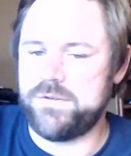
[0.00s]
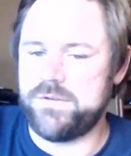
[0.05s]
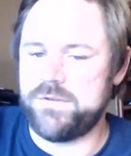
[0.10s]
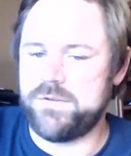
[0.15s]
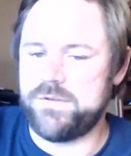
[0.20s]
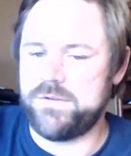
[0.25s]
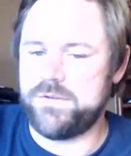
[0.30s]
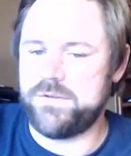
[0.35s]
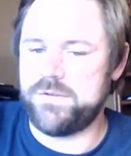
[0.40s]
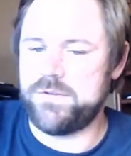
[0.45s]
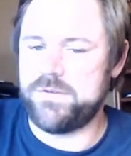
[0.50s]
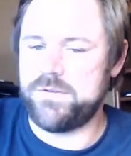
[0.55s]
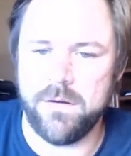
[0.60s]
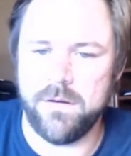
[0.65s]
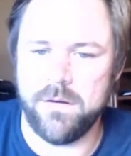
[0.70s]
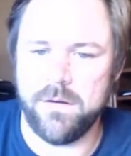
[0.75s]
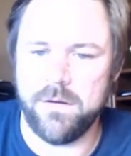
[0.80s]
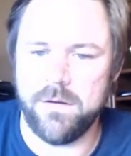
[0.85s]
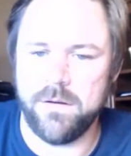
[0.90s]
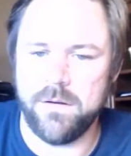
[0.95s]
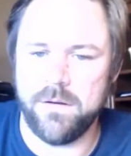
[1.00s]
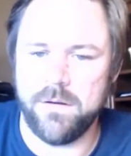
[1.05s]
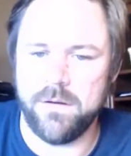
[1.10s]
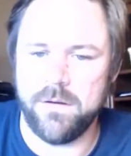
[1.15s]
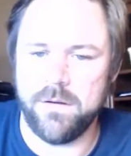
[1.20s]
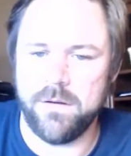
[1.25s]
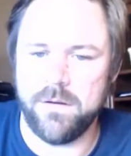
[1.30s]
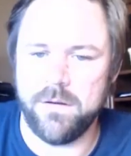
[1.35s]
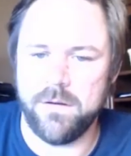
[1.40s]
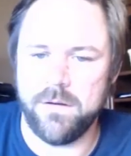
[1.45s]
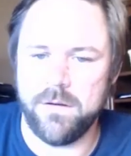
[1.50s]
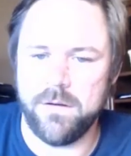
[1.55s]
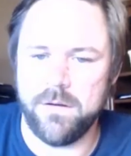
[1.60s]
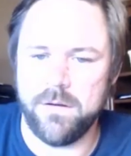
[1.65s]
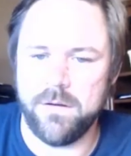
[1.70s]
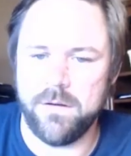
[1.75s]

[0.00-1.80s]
you can see a, a bigger picture of this.